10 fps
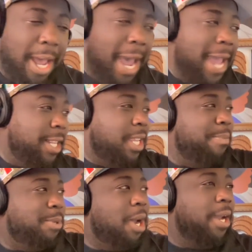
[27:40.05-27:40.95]
I had to
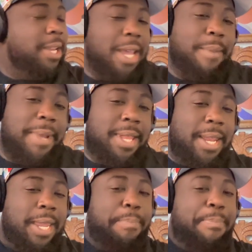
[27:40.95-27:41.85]
keep talking to them and then
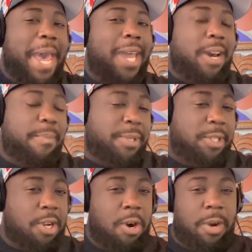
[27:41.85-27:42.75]
like back up to
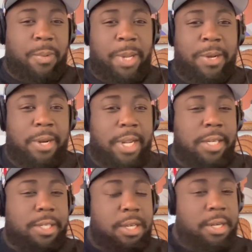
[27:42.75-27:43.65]
the card reader
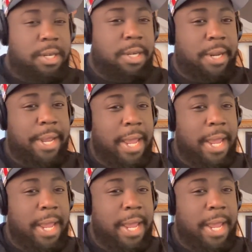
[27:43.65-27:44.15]
and turn